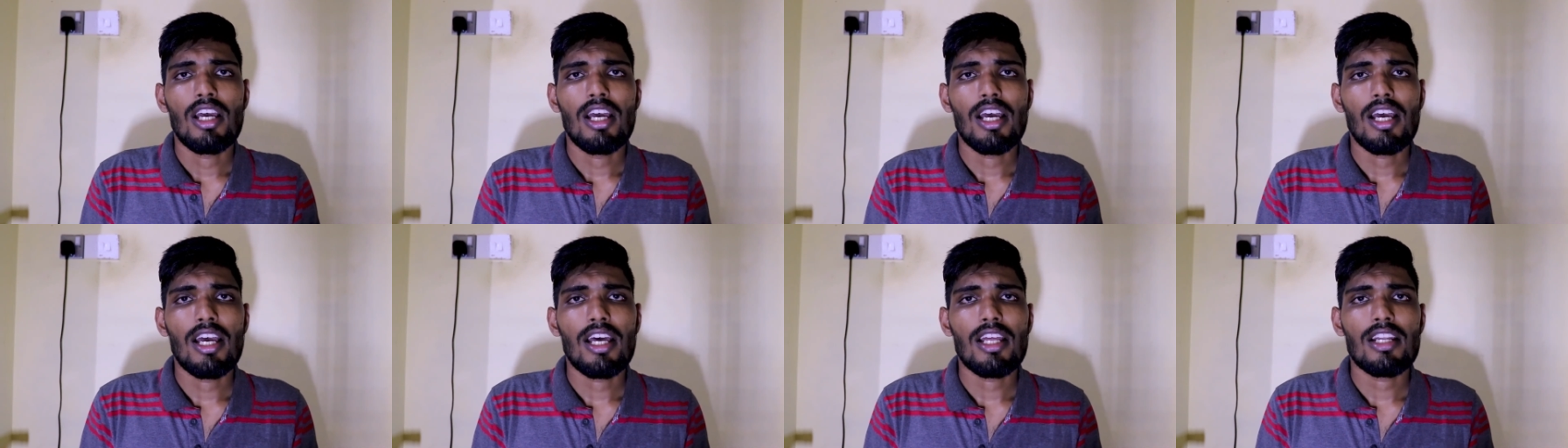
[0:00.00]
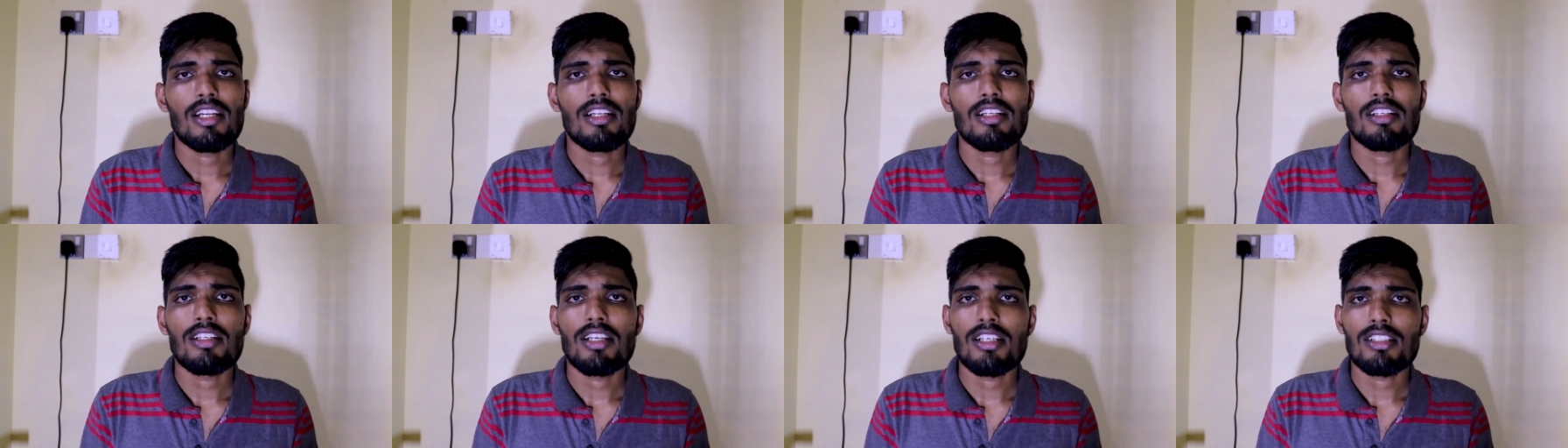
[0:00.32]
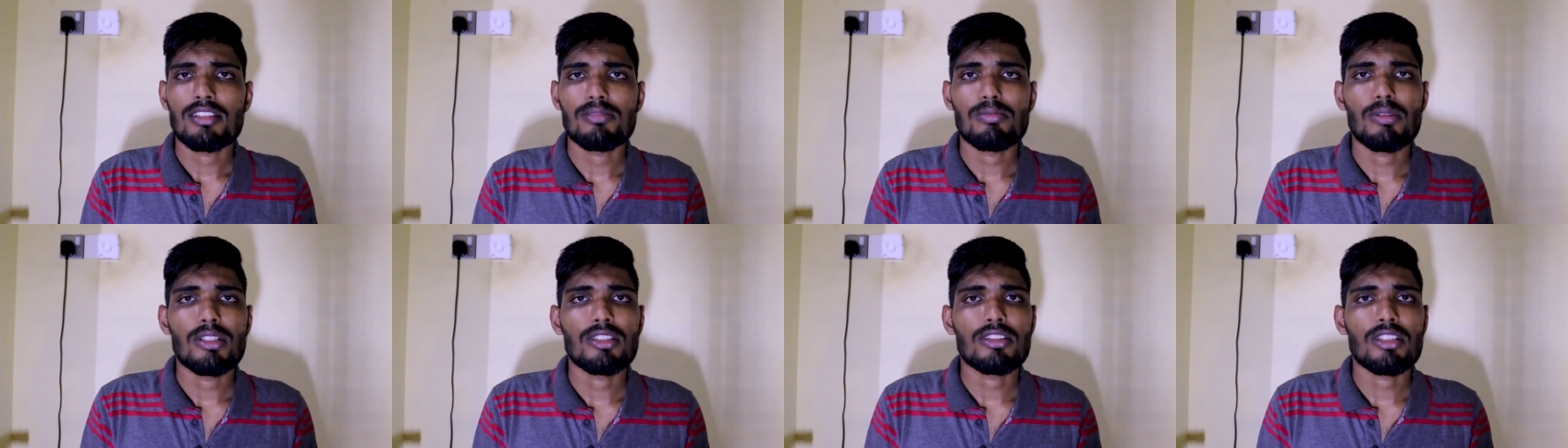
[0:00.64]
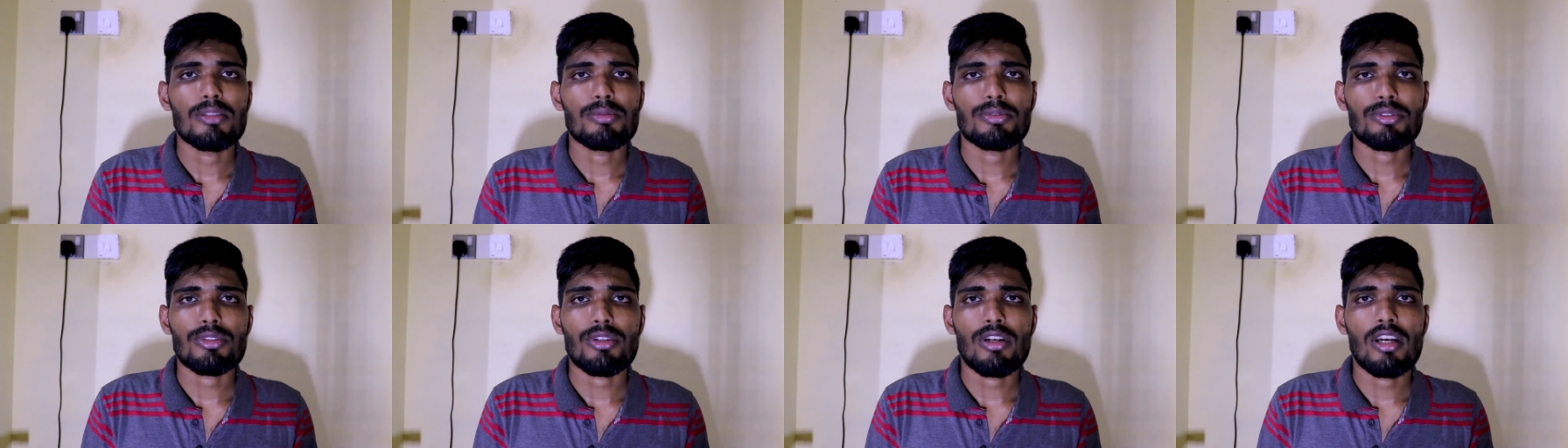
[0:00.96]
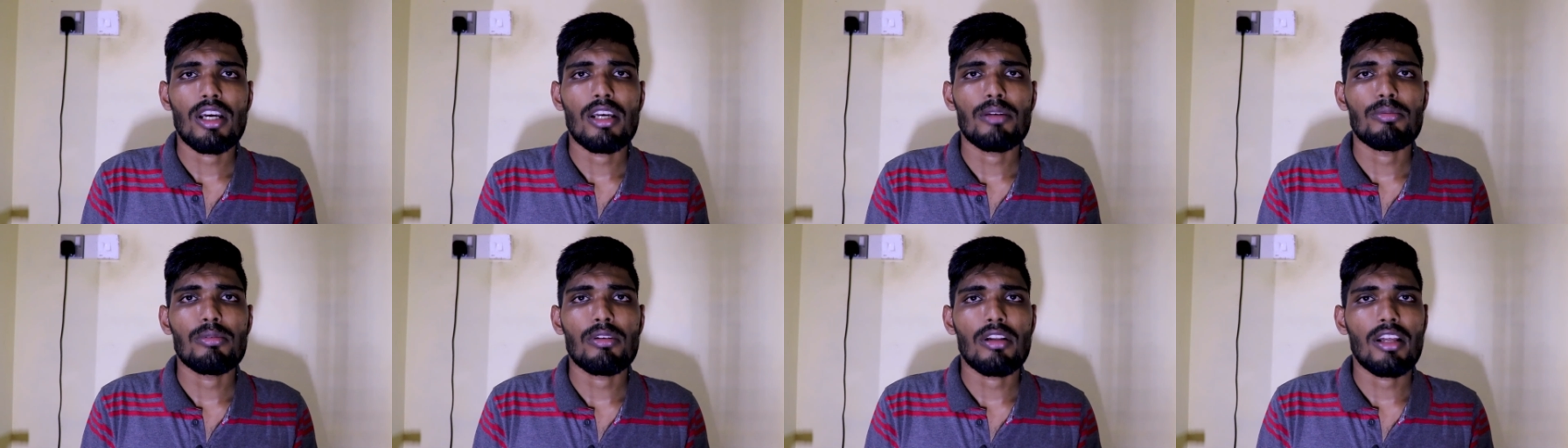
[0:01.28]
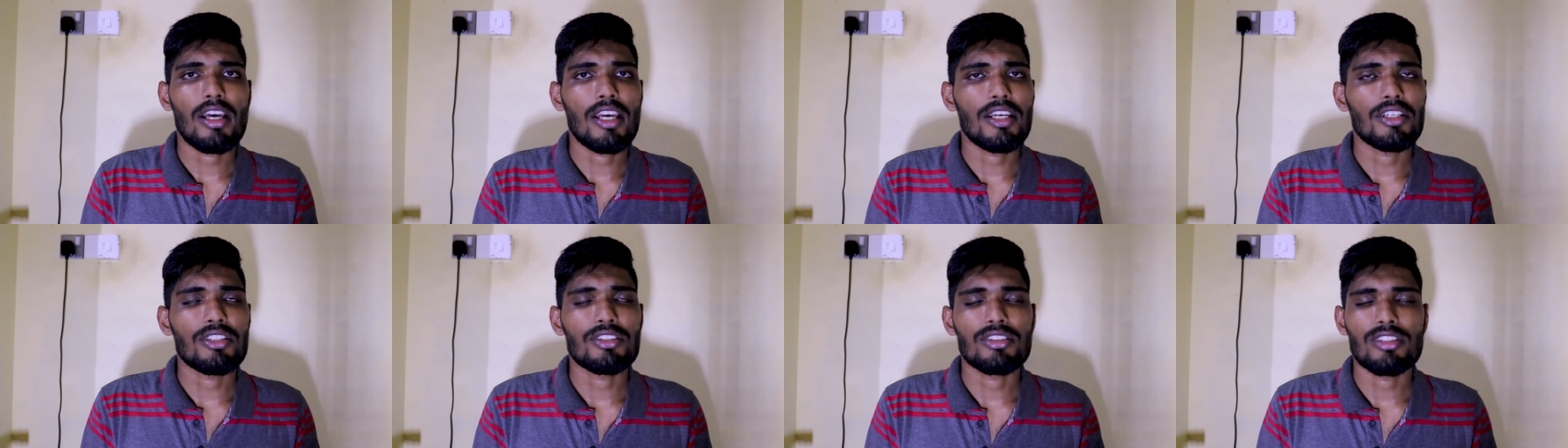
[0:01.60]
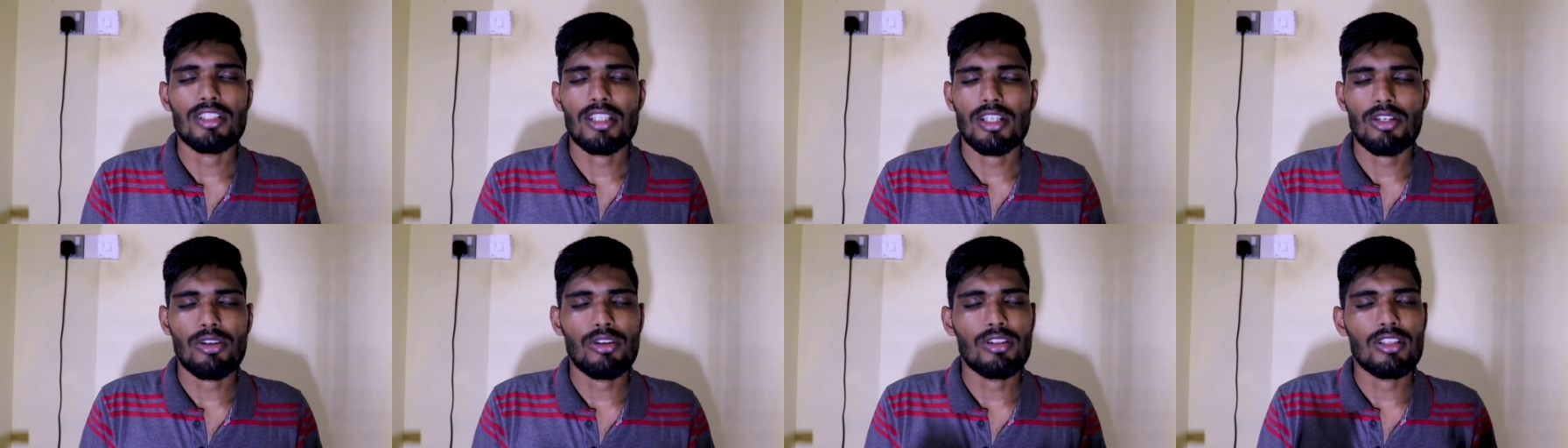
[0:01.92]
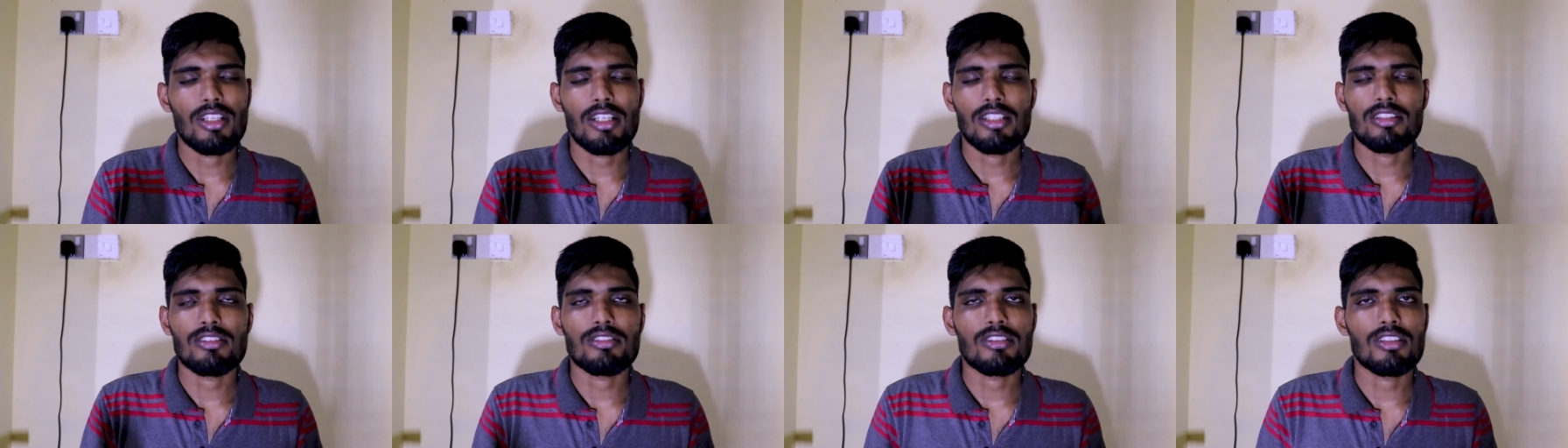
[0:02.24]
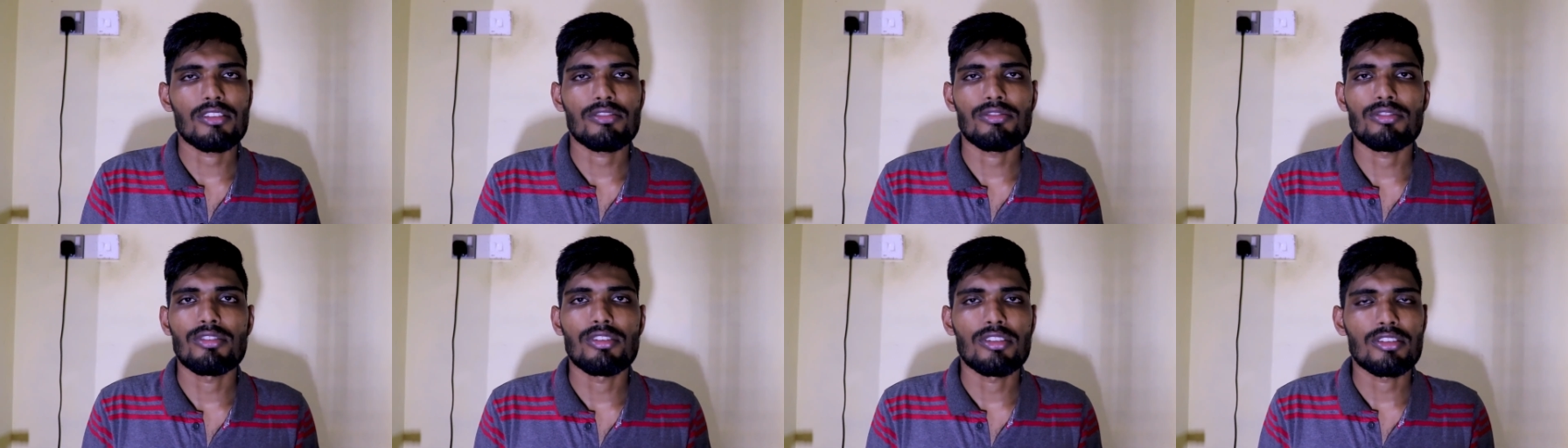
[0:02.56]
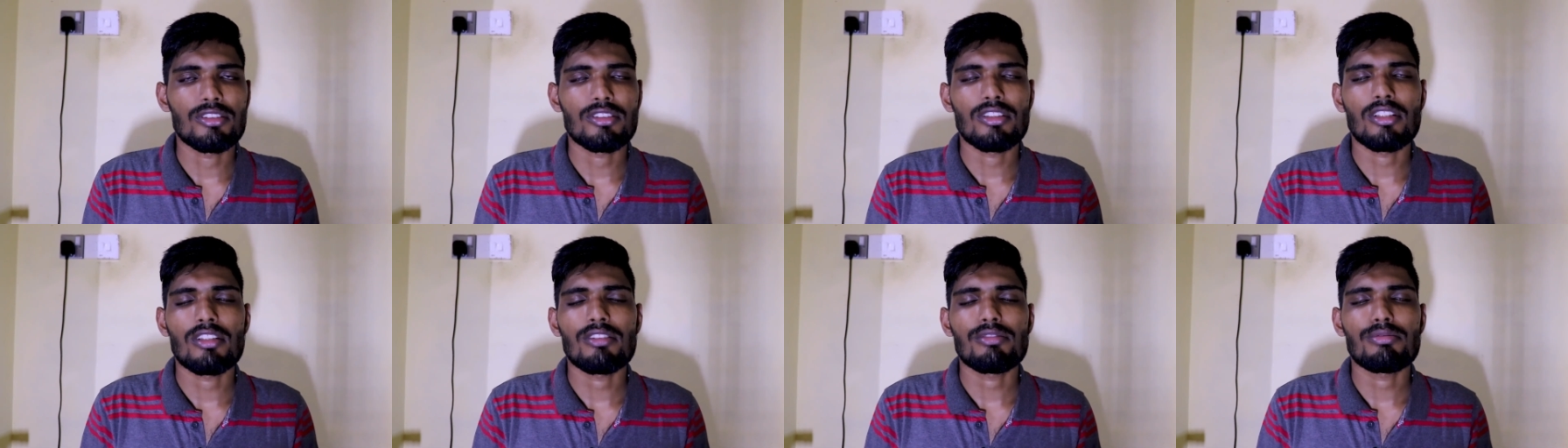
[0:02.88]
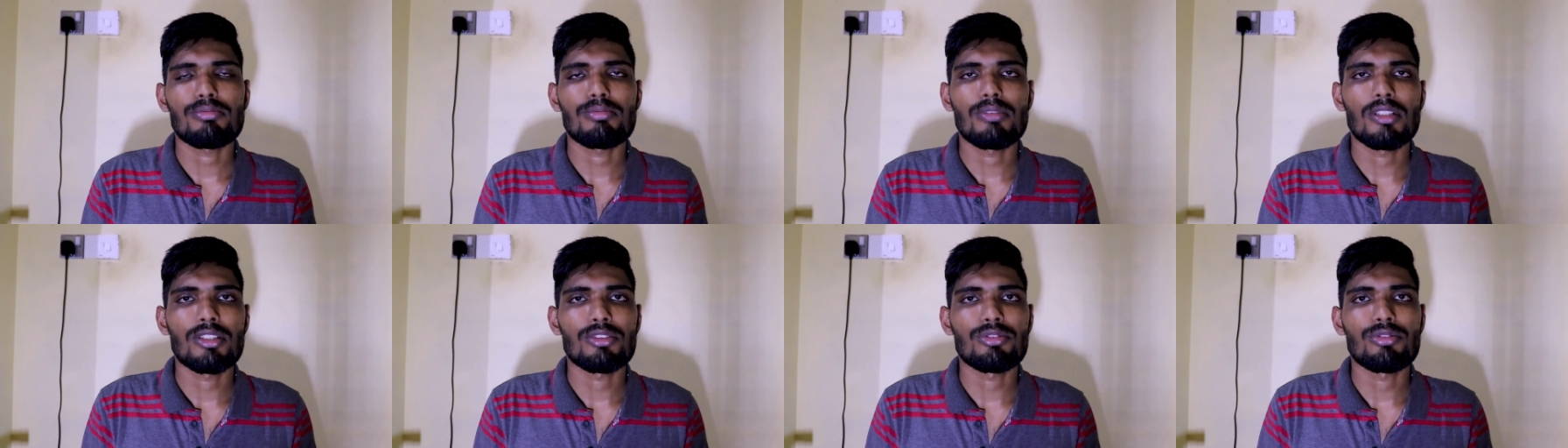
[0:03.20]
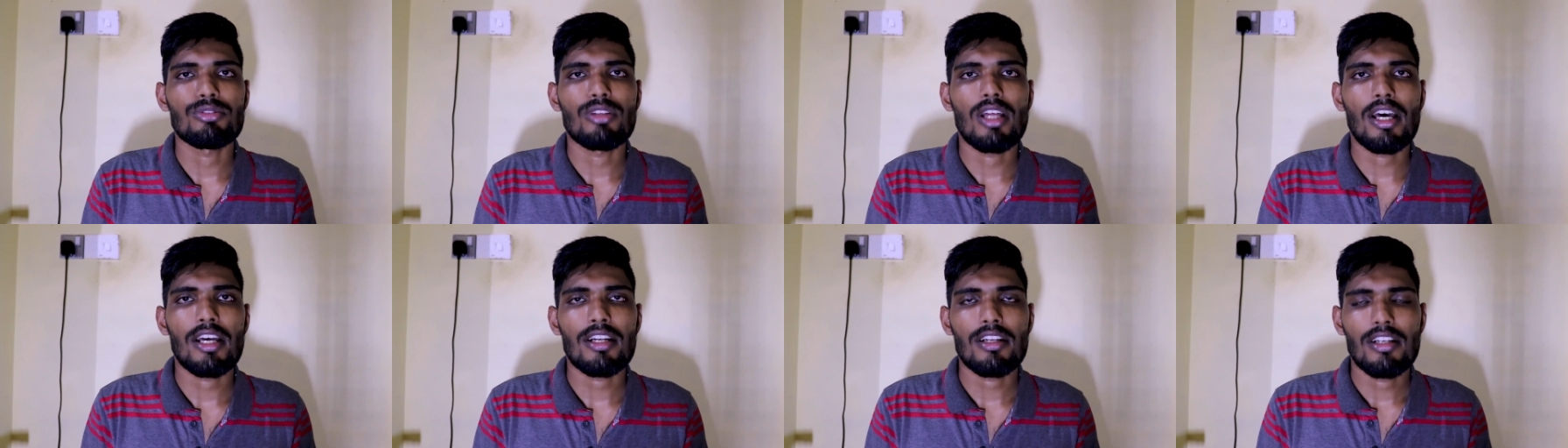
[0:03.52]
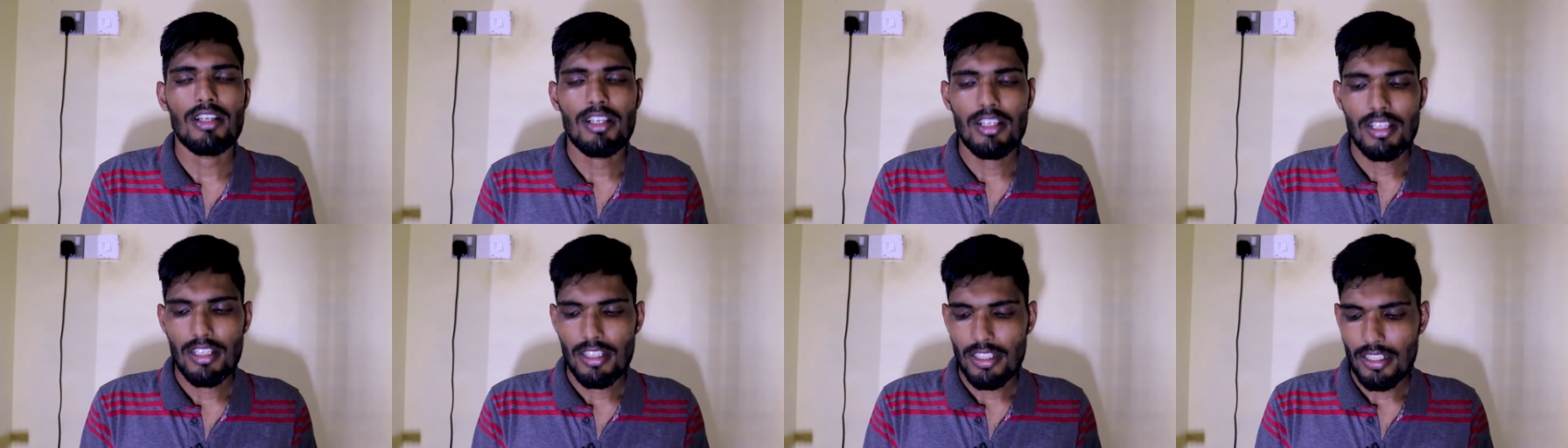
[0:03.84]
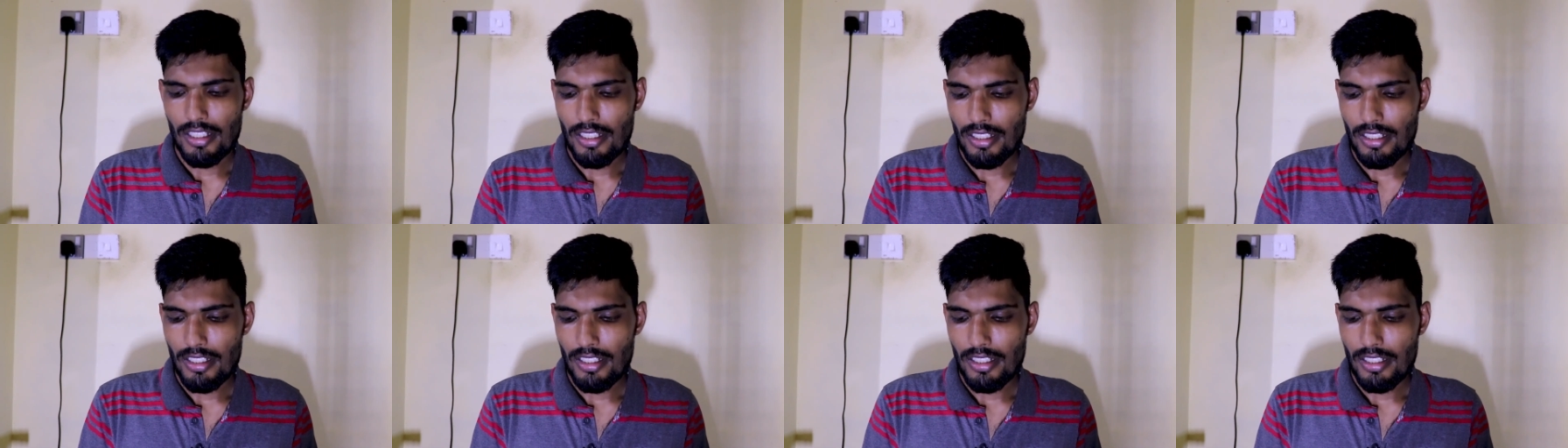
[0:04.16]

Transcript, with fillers: and uh, yes please subscribe like share all that stuff good stuff please do that